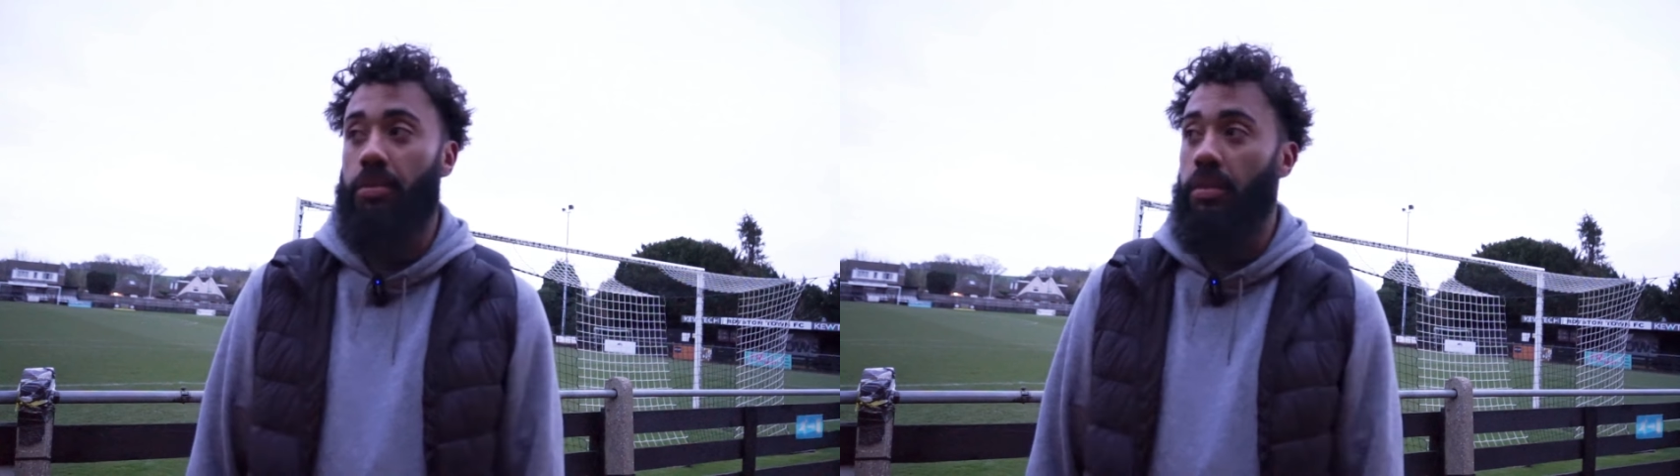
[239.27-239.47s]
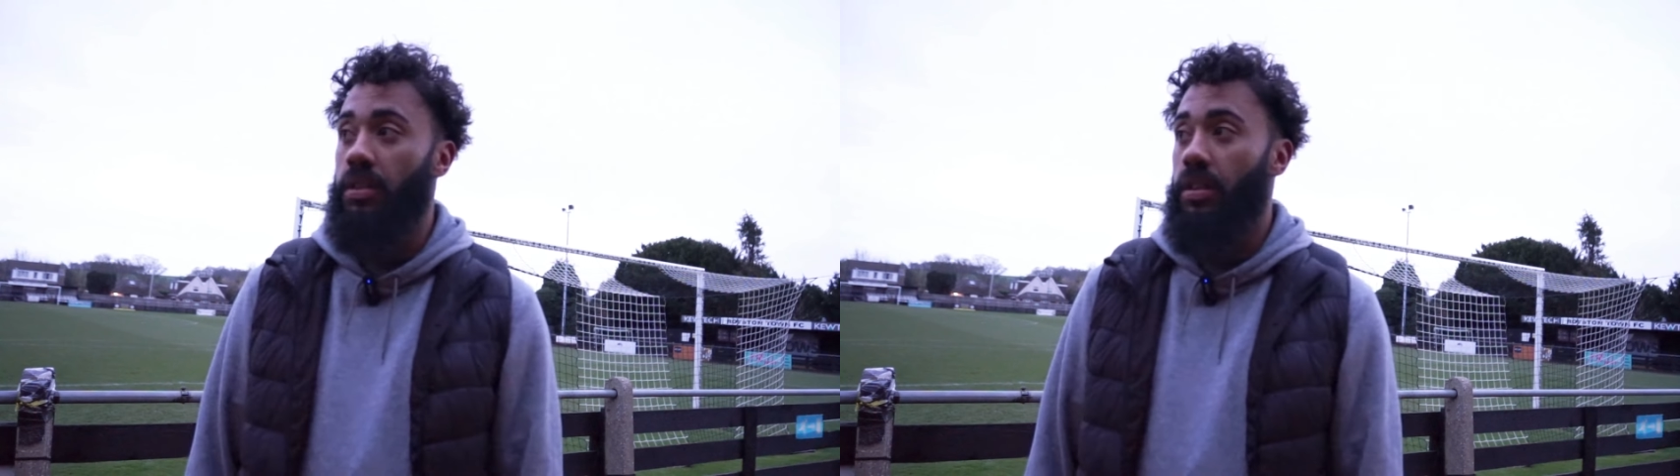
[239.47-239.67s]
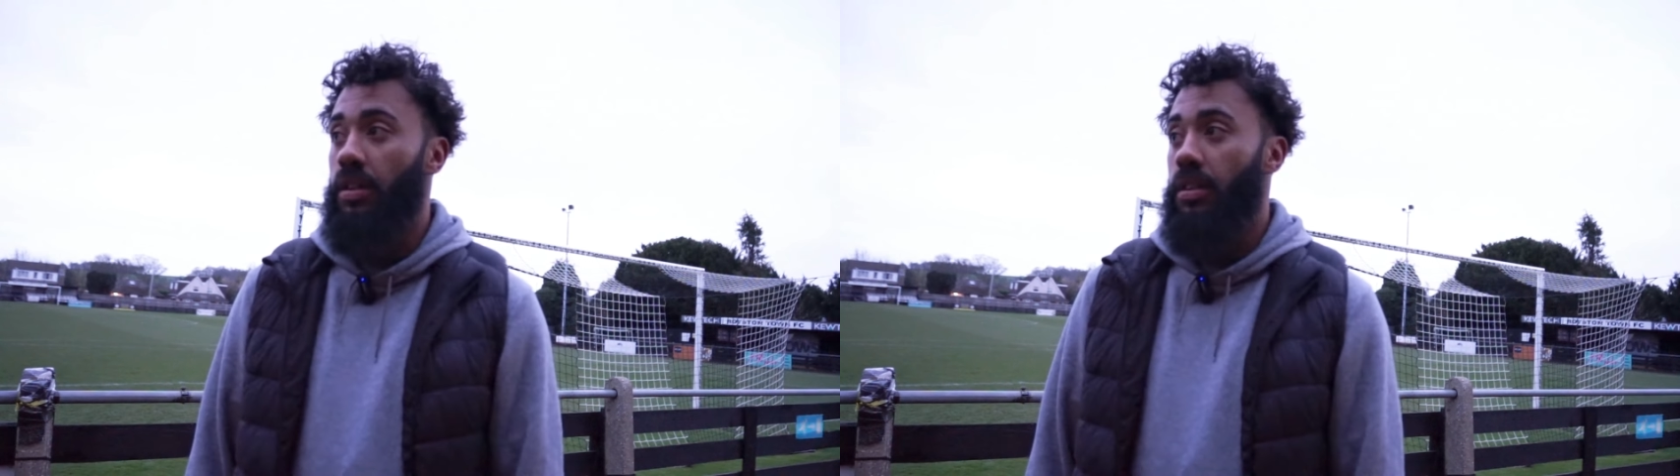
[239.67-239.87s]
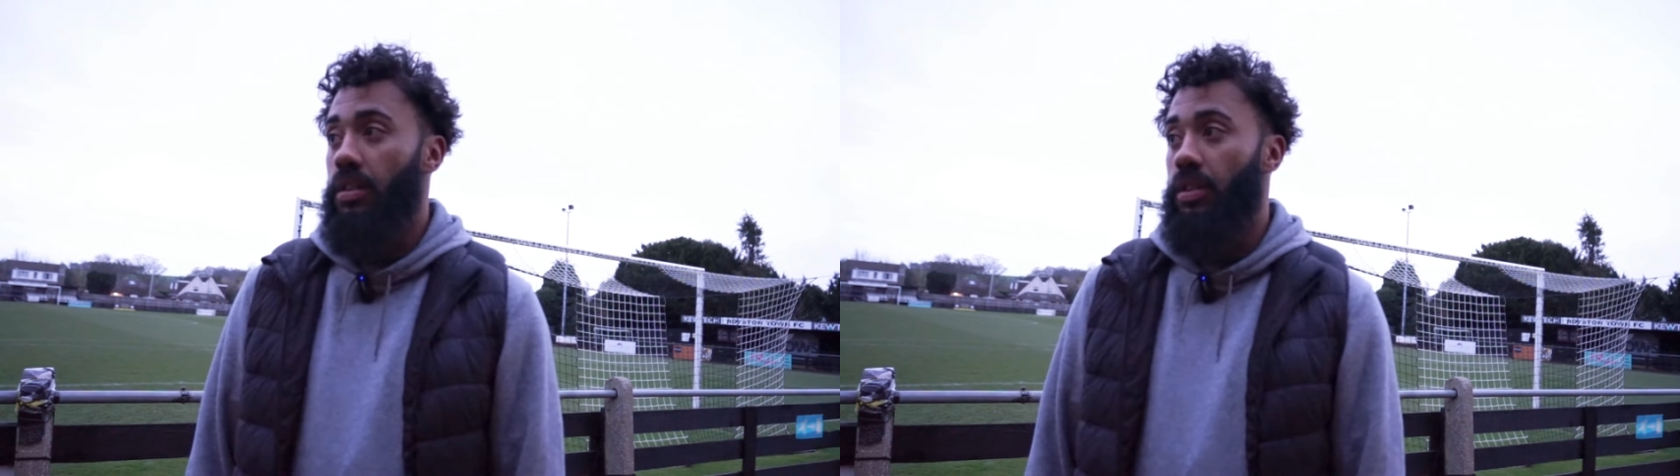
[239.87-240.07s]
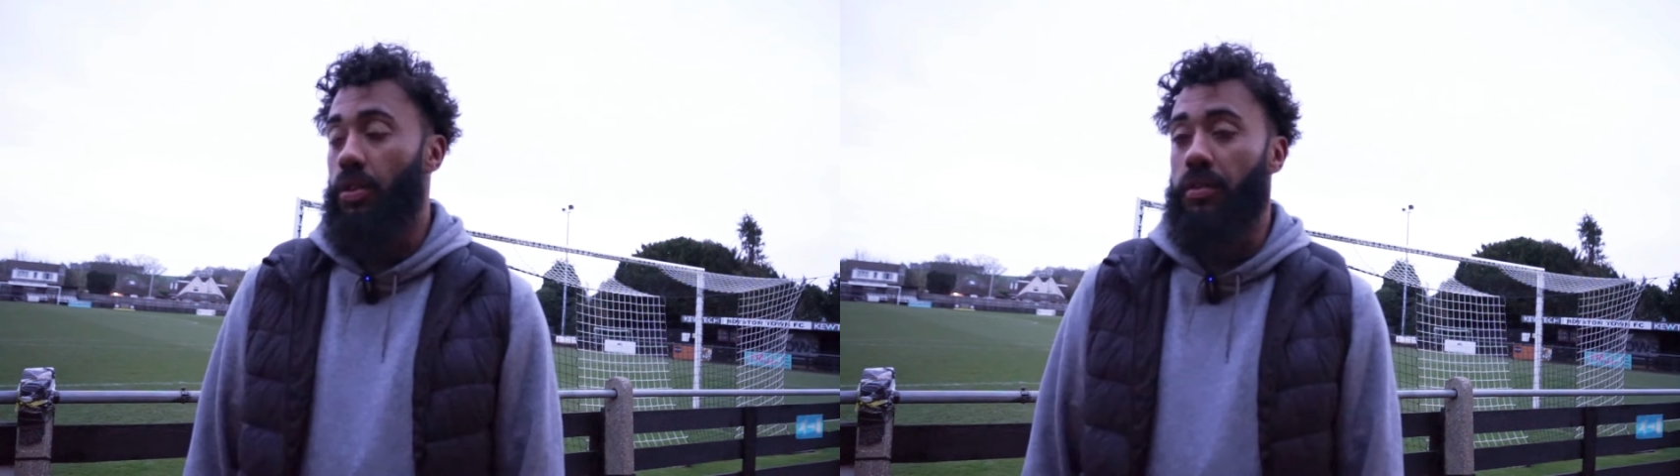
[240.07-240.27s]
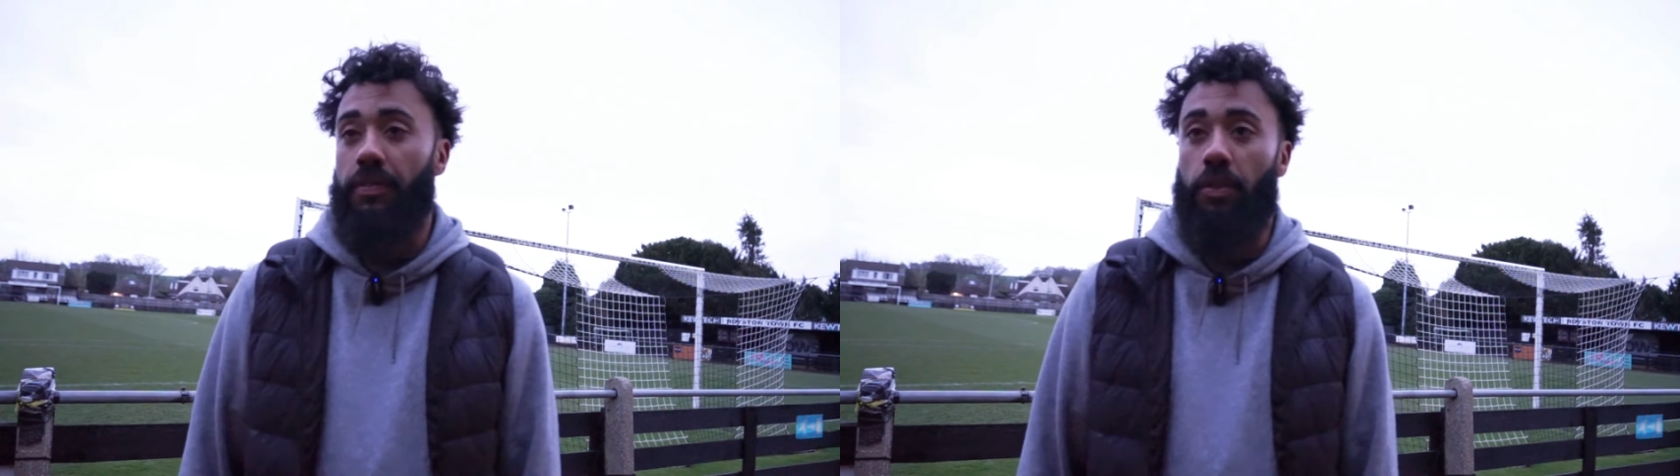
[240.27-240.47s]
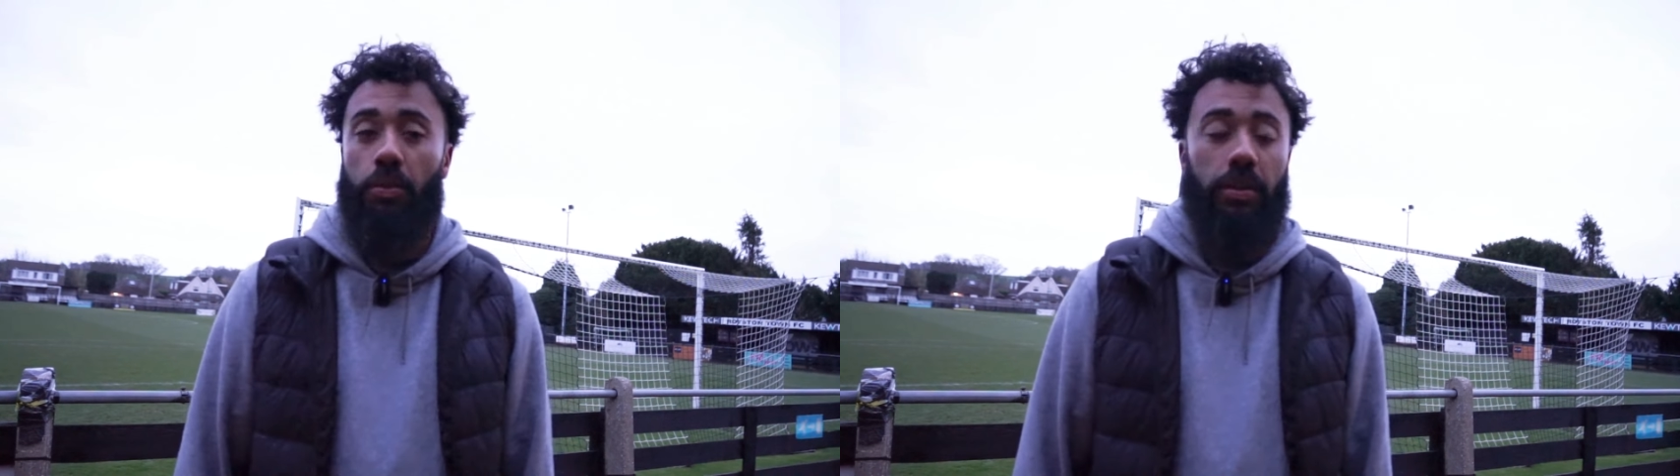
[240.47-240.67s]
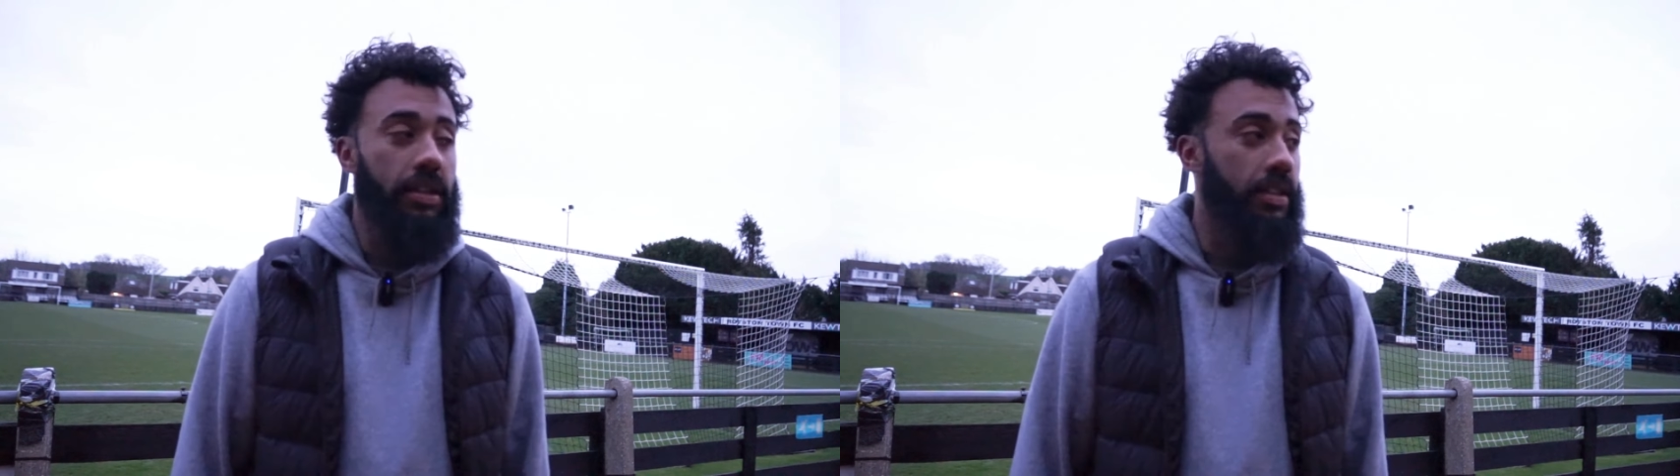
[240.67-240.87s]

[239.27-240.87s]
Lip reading: But looking forward